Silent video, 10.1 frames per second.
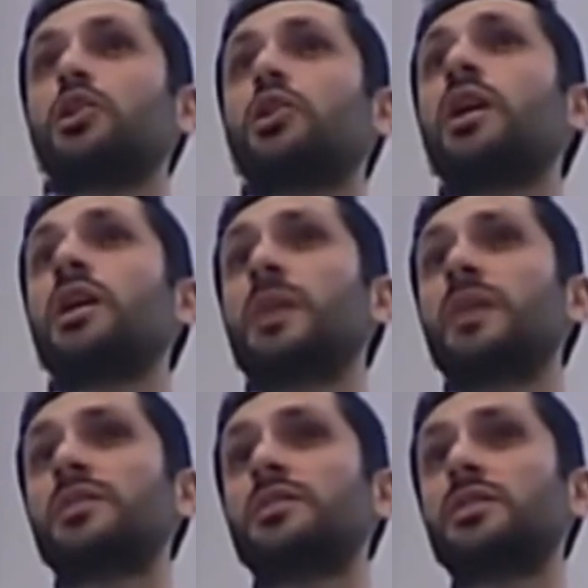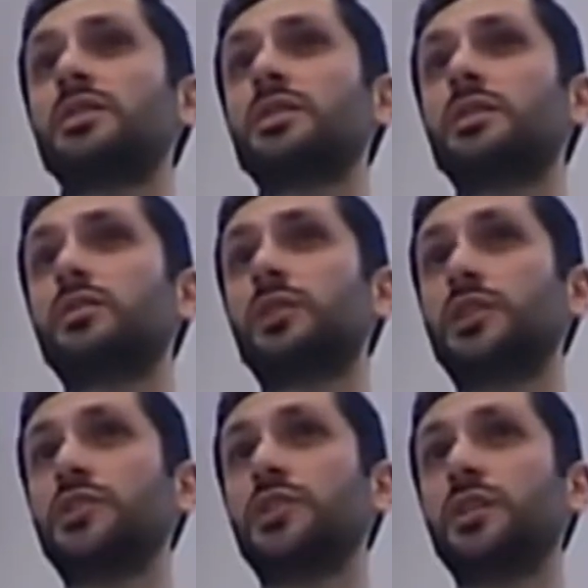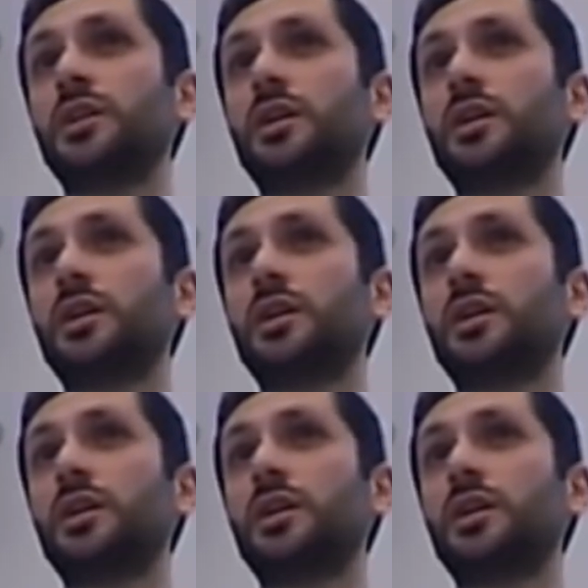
to learn about this religion.